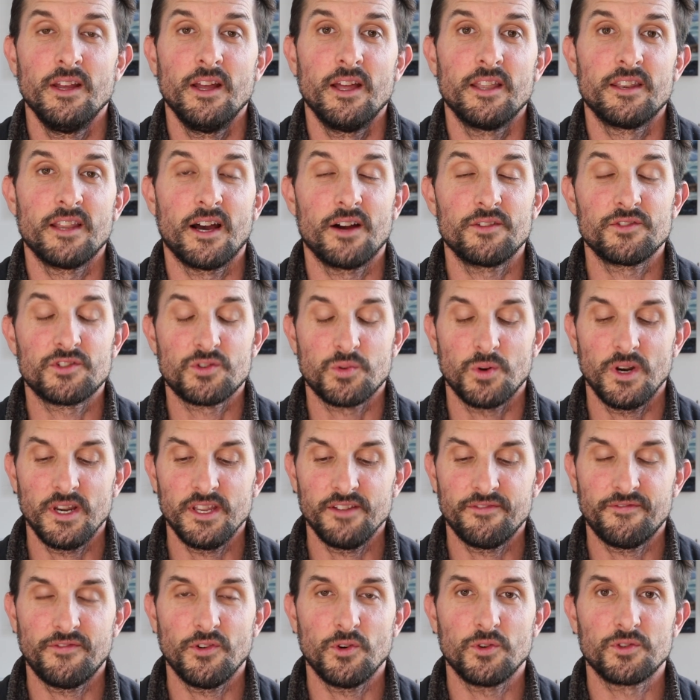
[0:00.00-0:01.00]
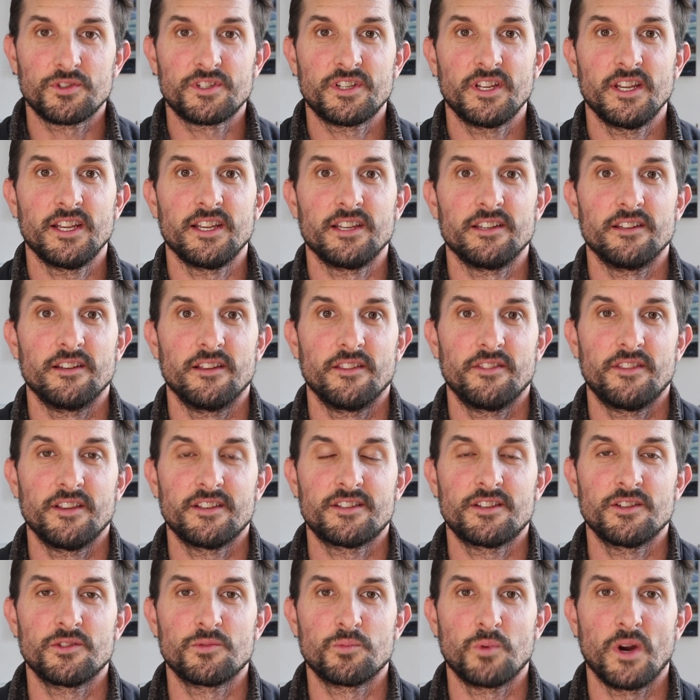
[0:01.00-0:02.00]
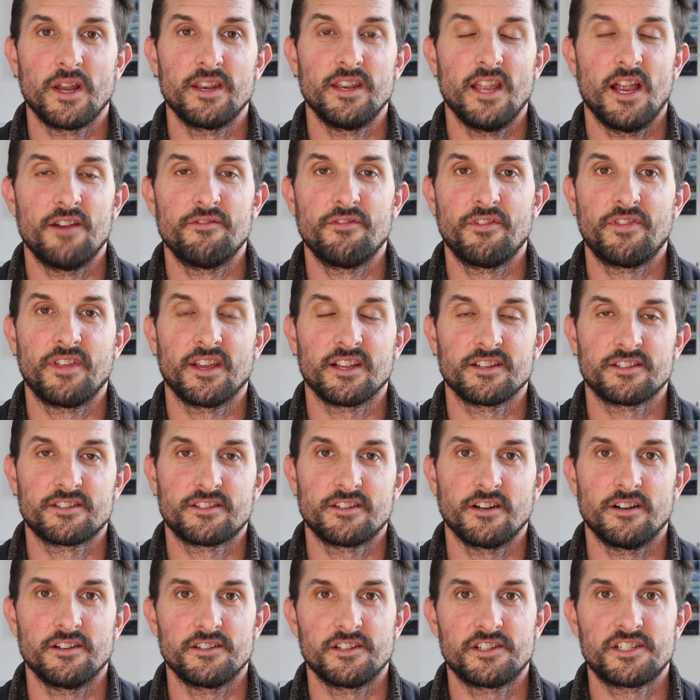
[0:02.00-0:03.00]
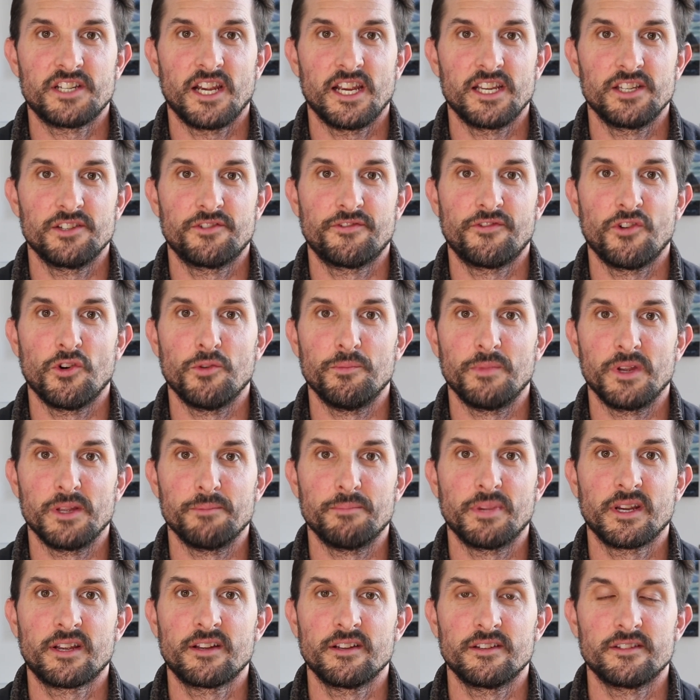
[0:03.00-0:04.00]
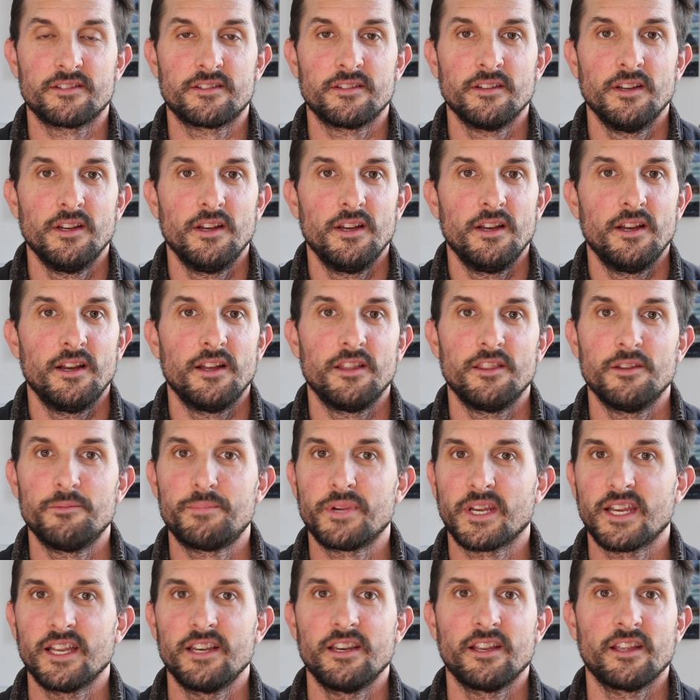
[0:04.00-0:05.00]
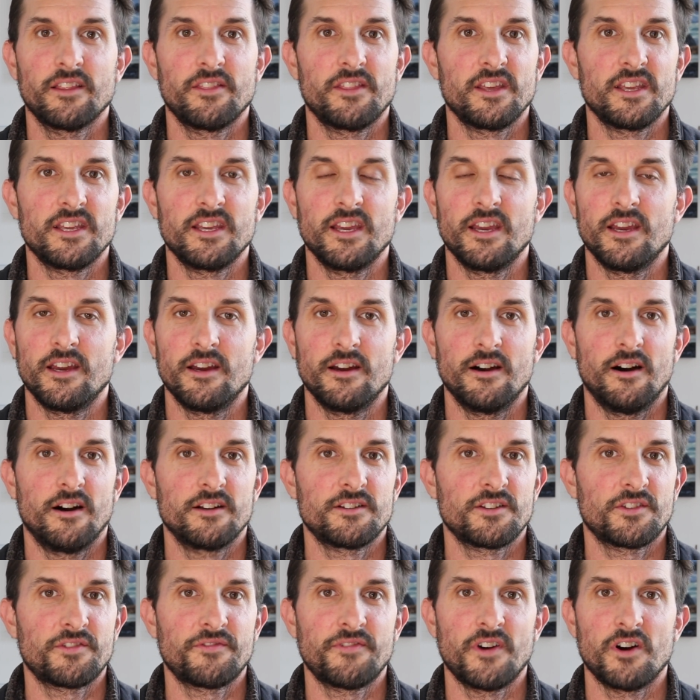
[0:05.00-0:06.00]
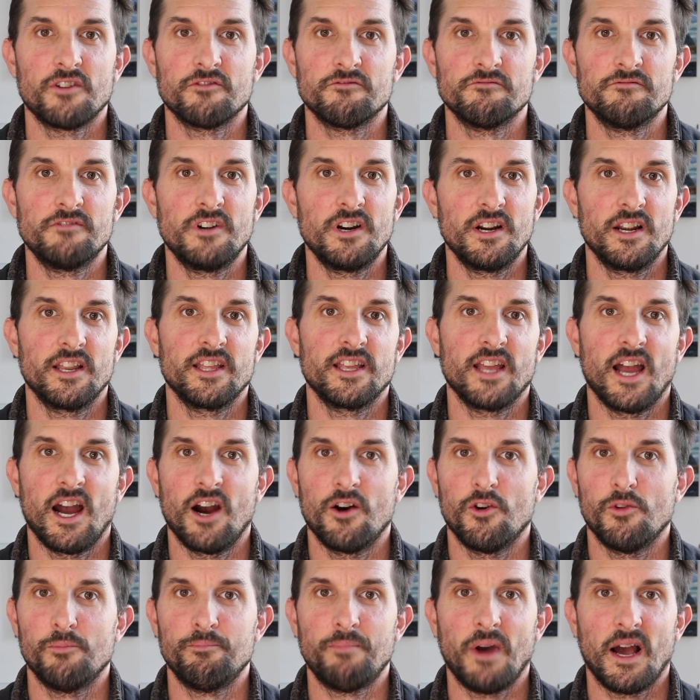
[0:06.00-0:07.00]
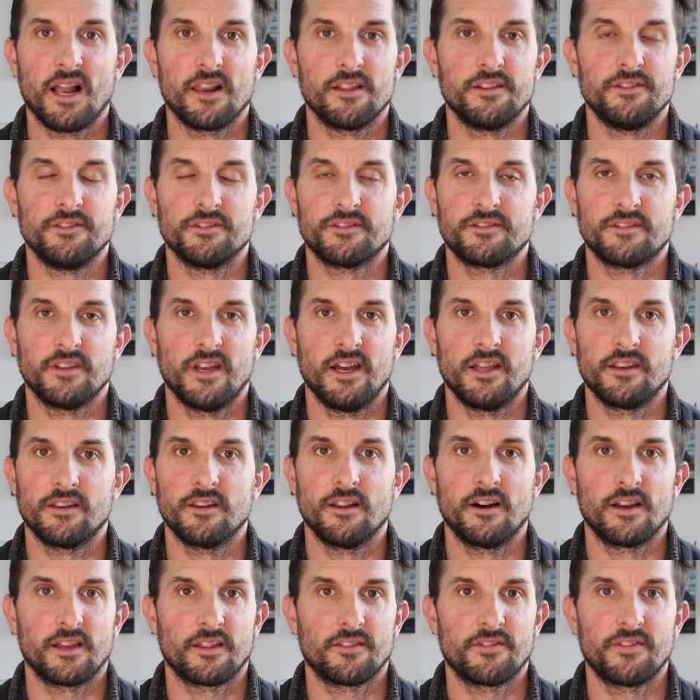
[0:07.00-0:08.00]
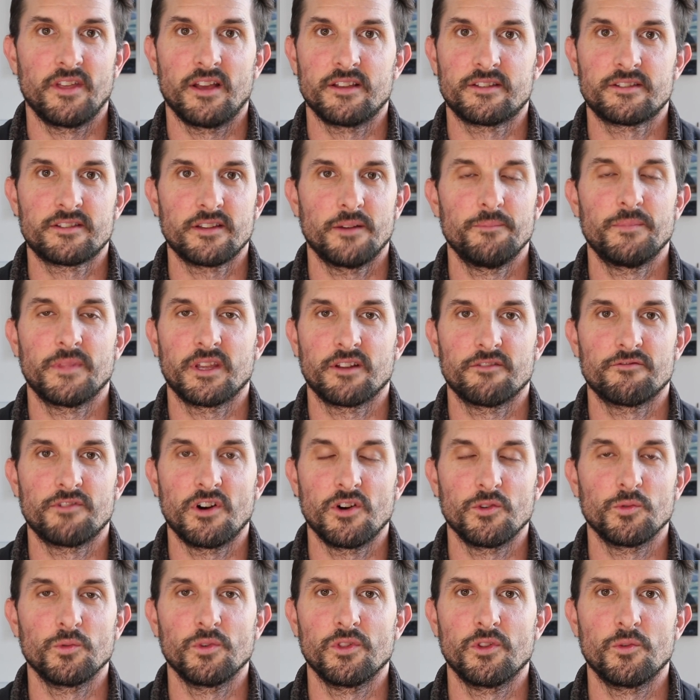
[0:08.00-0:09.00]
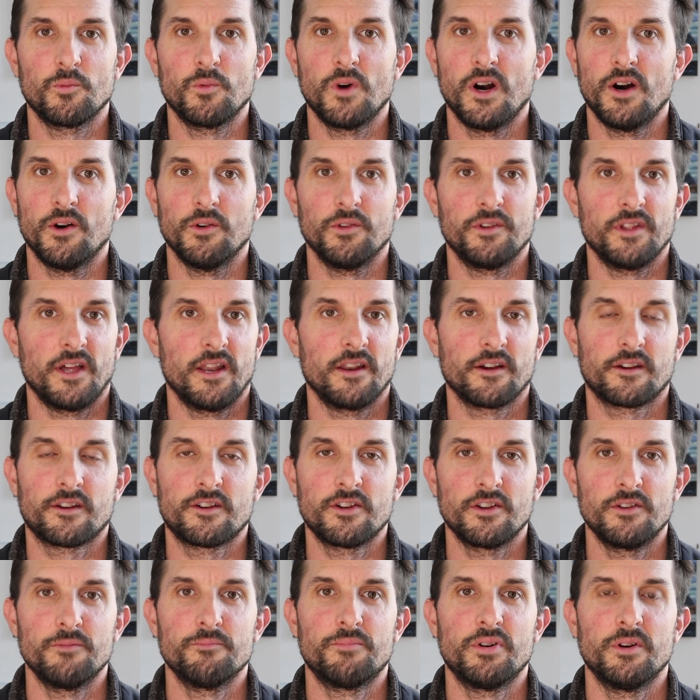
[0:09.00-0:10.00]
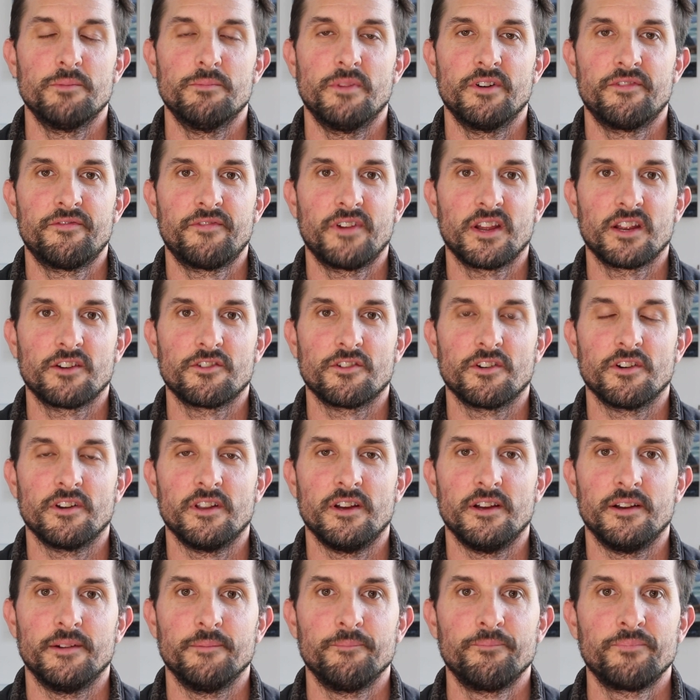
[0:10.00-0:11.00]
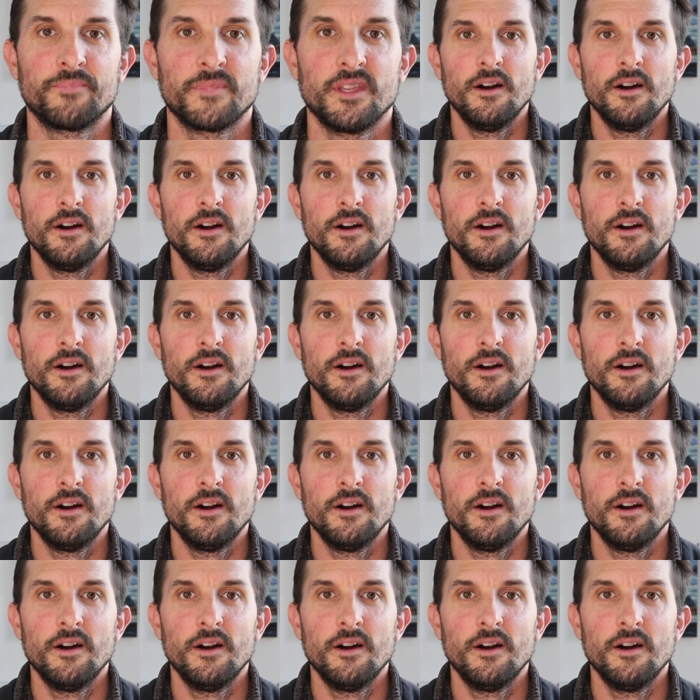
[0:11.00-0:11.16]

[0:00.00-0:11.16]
Now in 2014, this is when everything started to change for me, because in the beginning of the year I just felt really out of balance and like there's something wrong with the world and I couldn't put my finger on it.